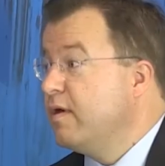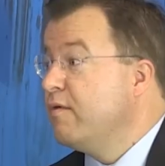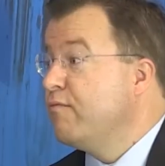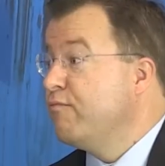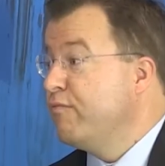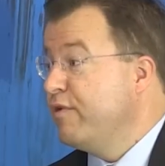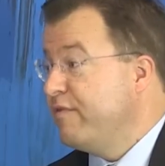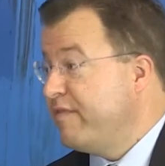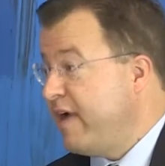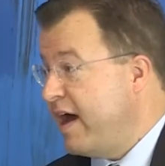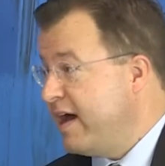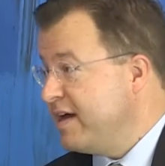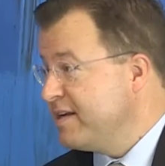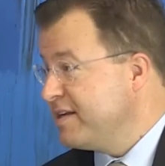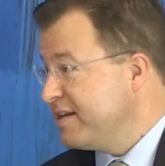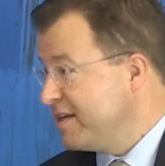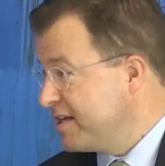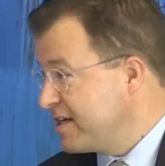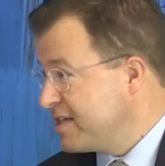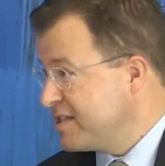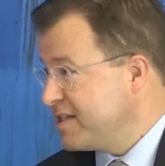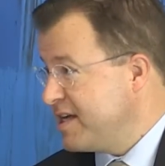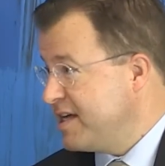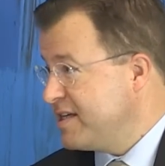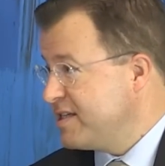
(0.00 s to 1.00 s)
We've had in
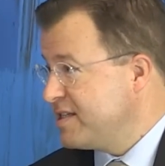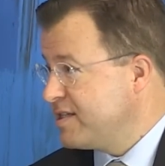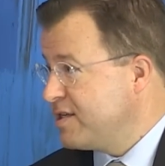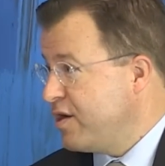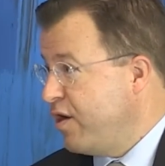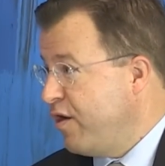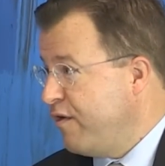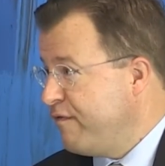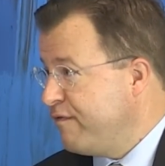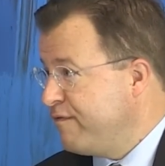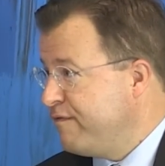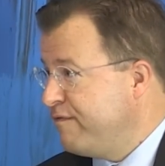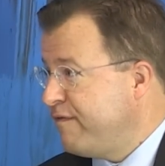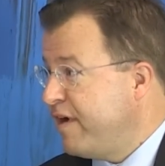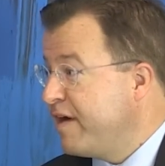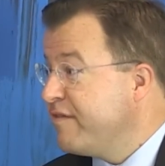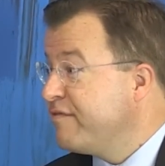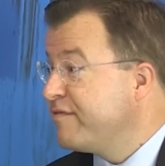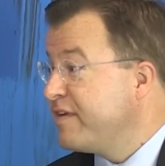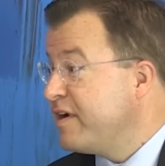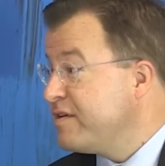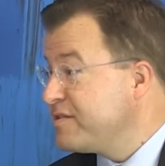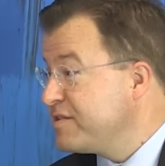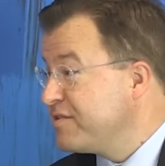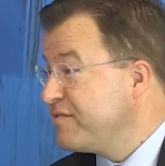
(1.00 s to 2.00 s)
excess of
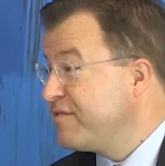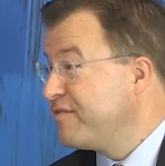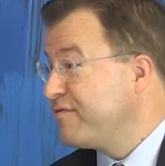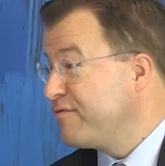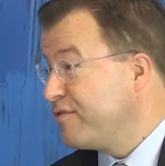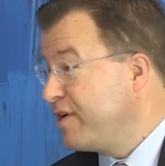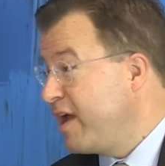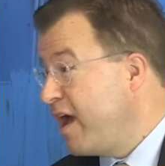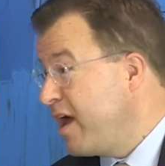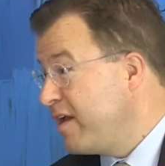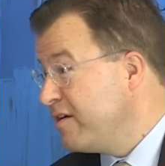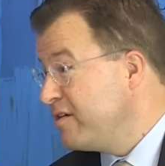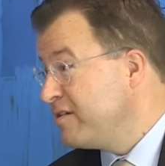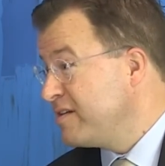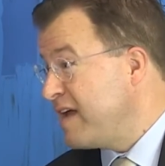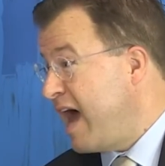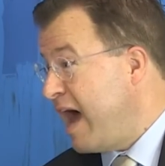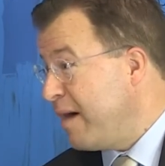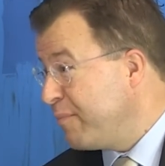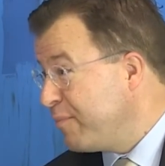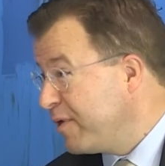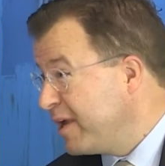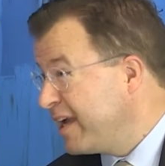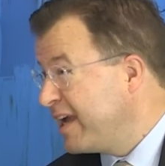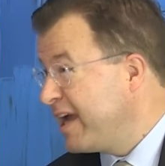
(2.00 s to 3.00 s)
5,300
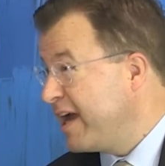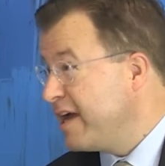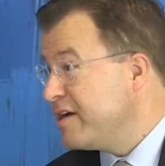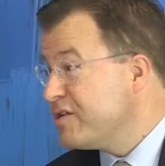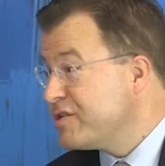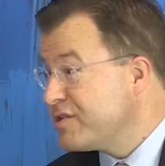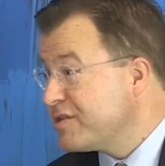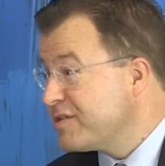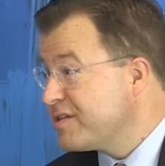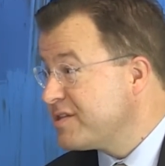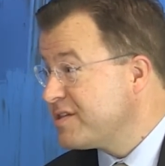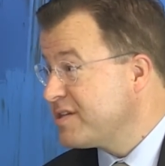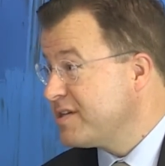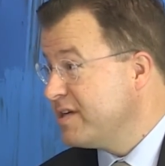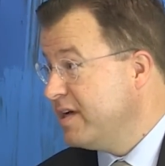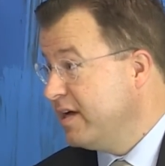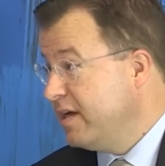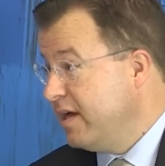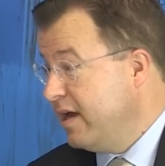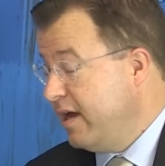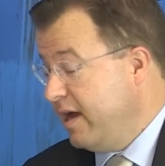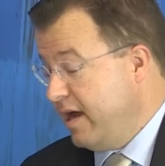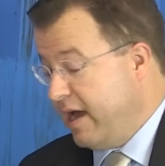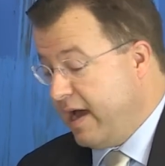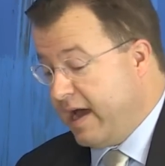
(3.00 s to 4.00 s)
applications,
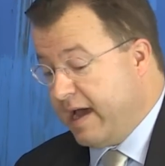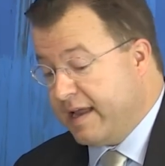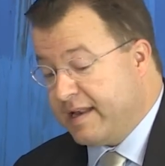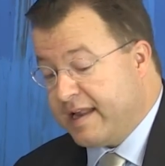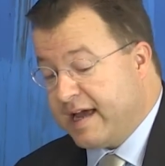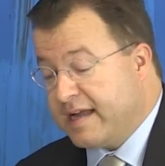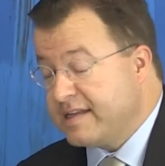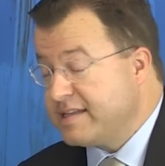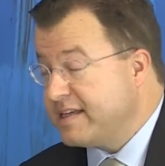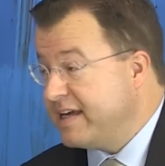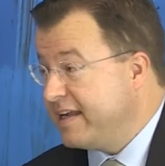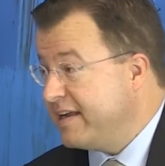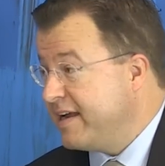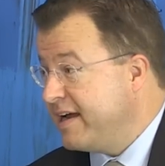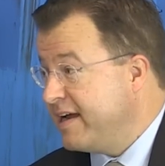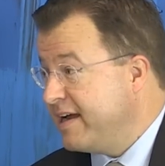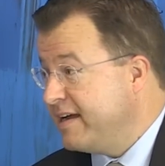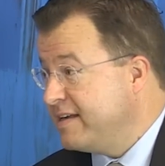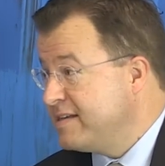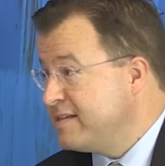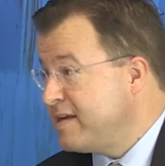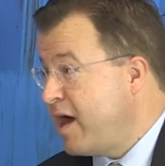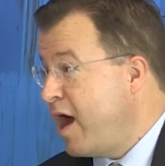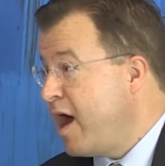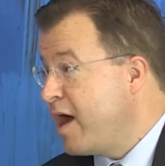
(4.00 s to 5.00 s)
and that in
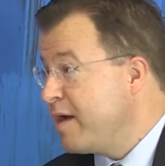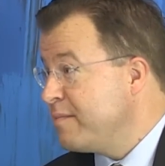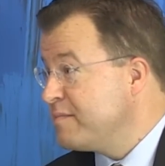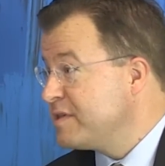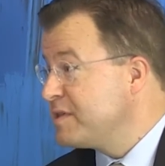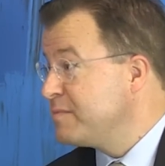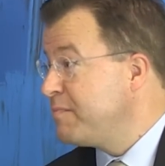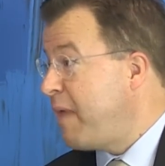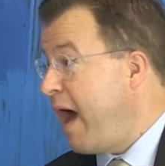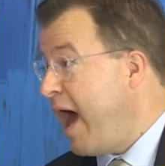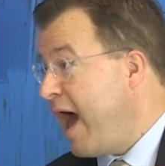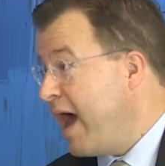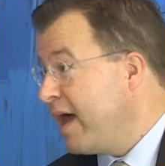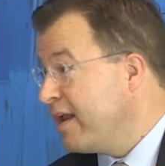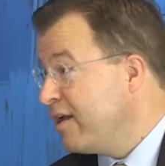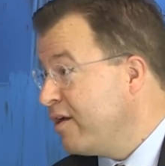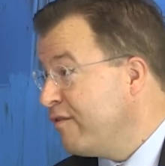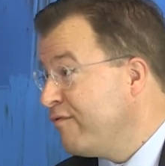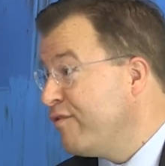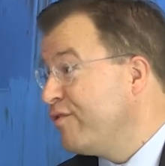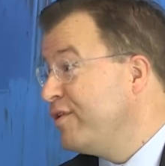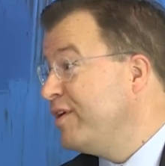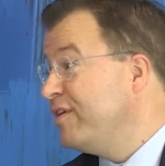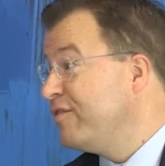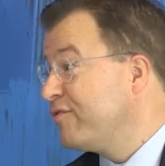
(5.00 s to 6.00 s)
a time span
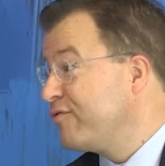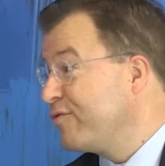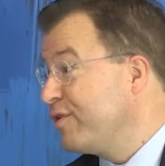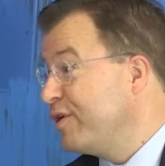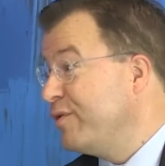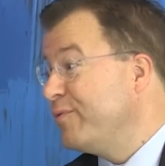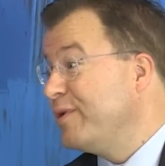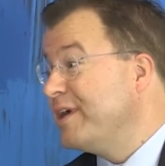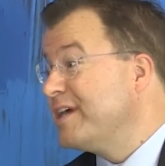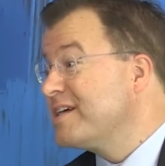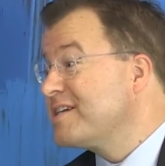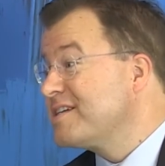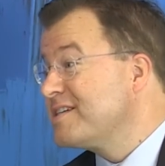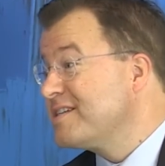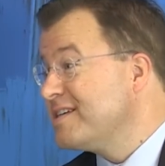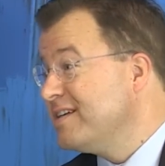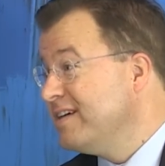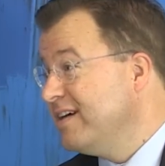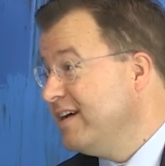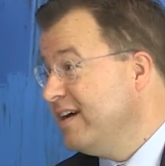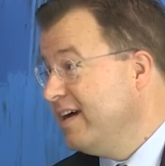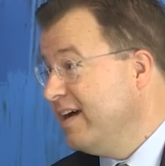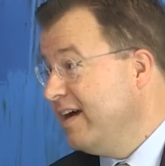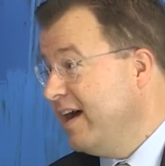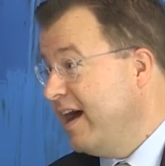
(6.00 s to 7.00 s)
of only three weeks.
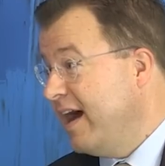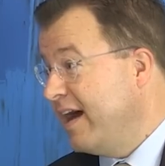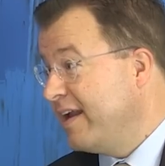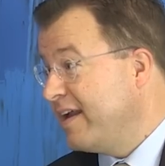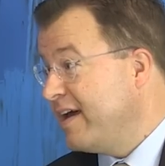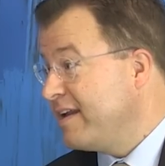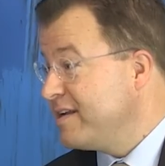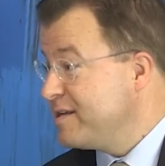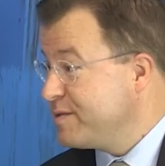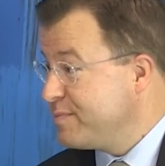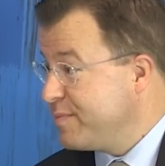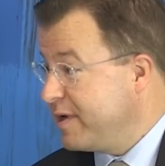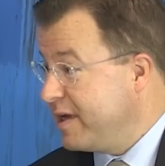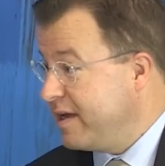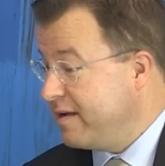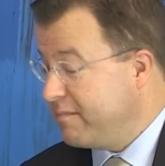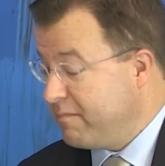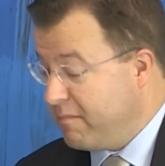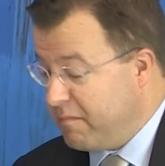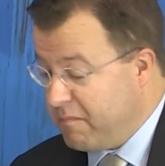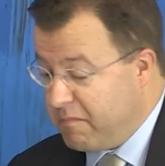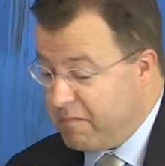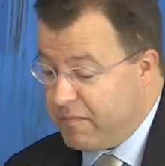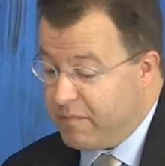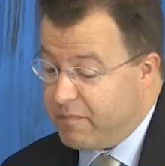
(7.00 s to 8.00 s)
And Impressive. that has
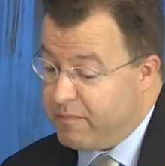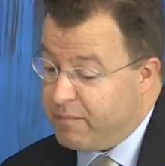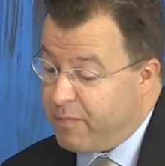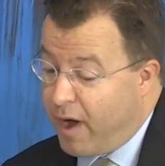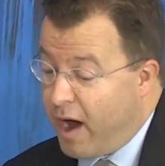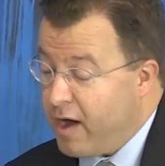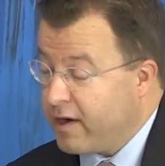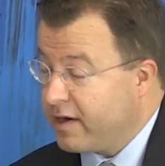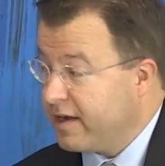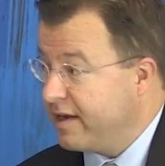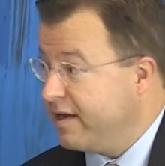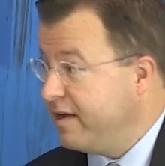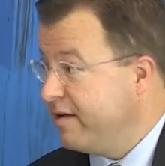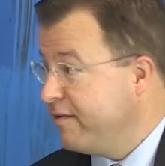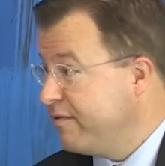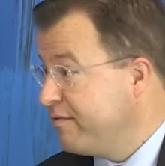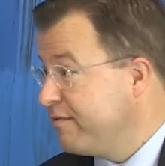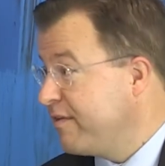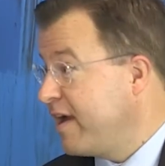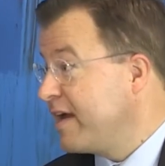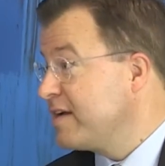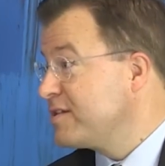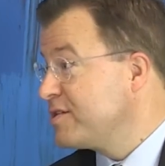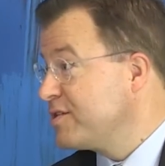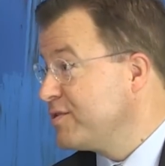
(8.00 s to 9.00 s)
been partly
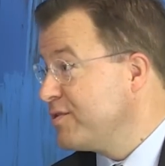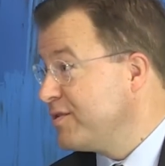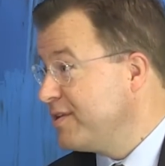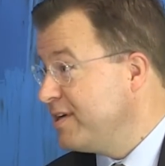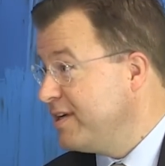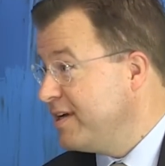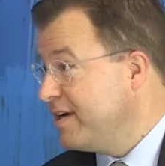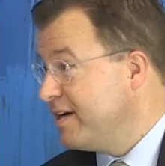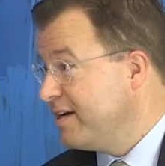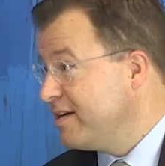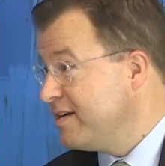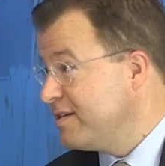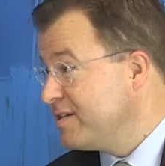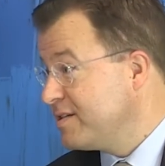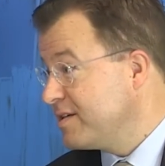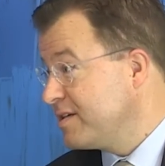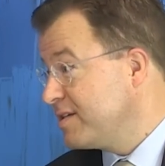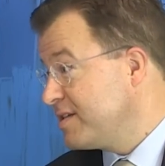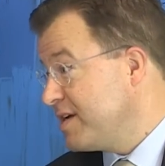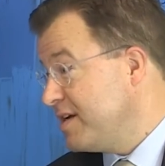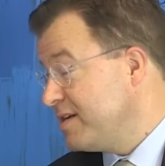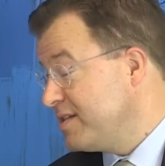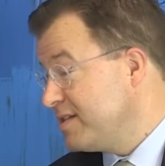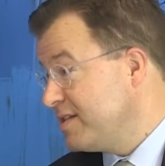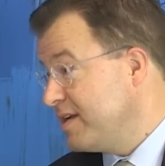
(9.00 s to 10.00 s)
thanks to the uh,
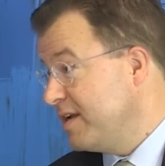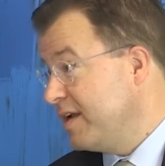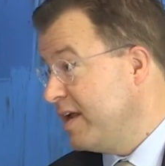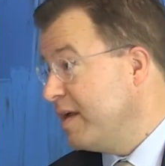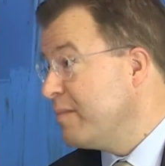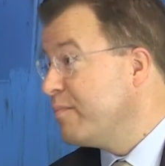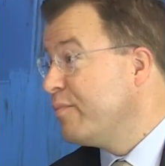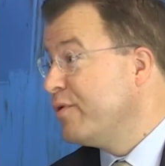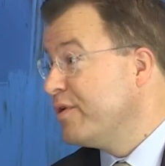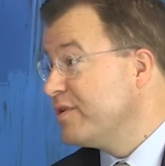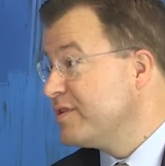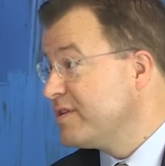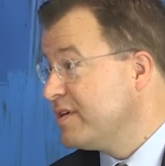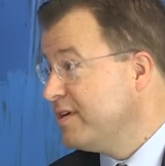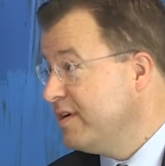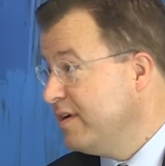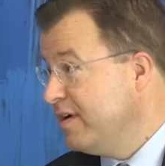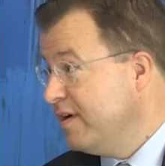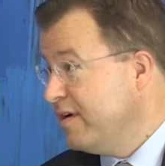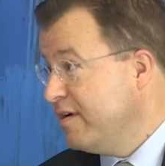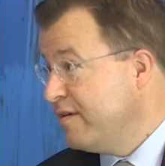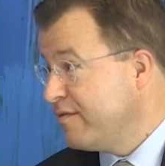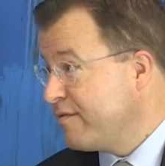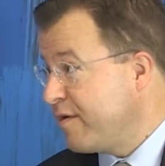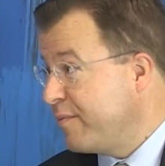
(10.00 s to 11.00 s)
success and the input
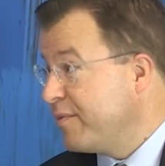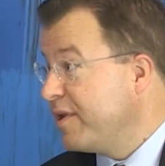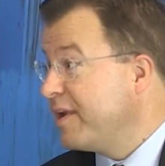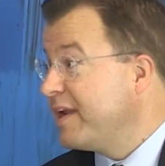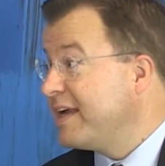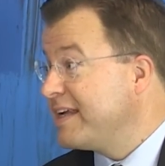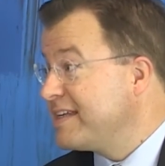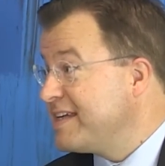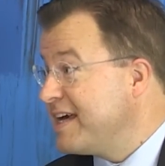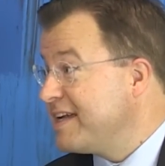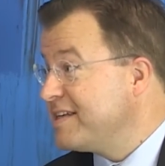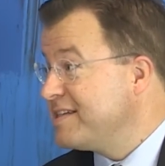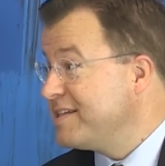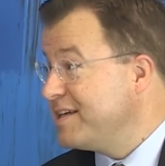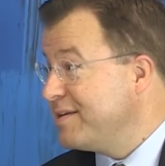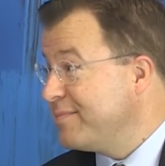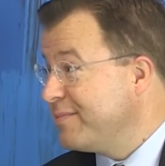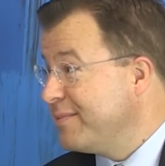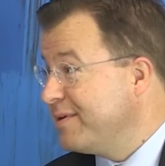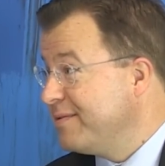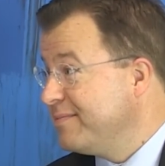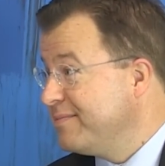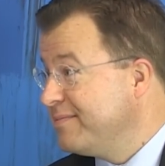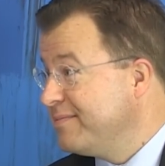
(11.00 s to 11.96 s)
from the LinkedIn team.